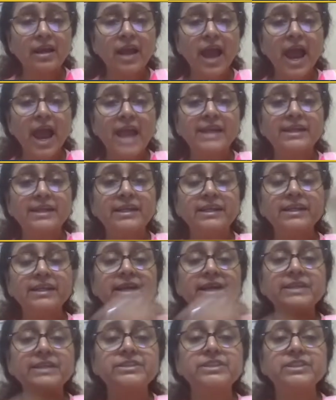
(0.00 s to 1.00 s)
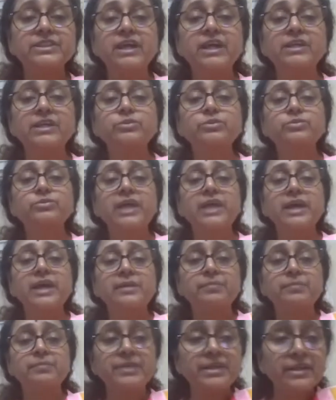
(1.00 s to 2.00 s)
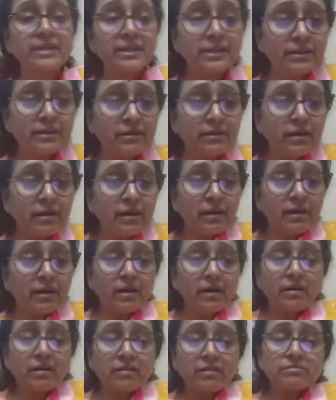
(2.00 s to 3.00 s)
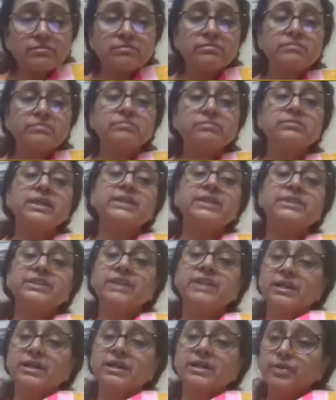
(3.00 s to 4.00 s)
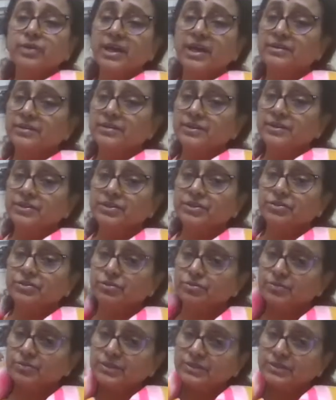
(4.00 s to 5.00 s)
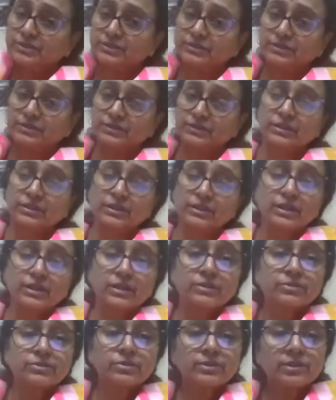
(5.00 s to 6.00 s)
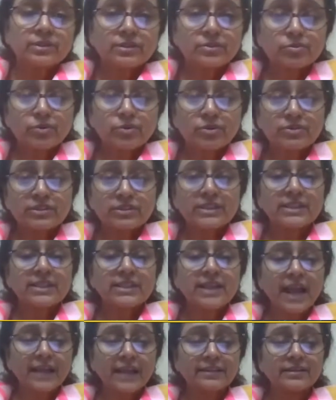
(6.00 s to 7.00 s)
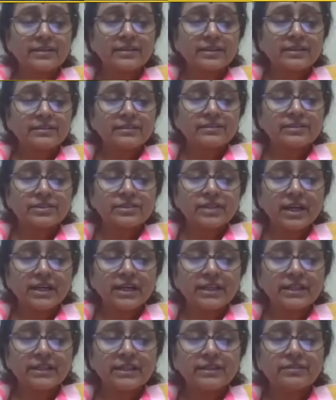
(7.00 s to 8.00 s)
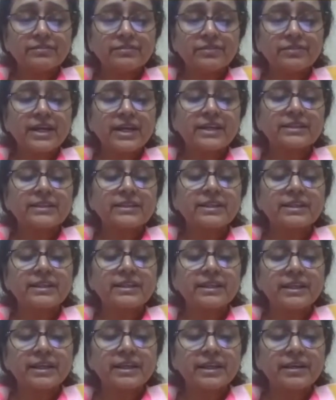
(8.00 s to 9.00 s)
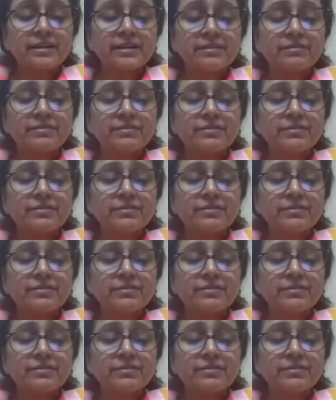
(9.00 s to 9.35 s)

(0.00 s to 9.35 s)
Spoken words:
anti-HER2 therapy in HER2 enriched tumors. So this was the Catherine study where they gave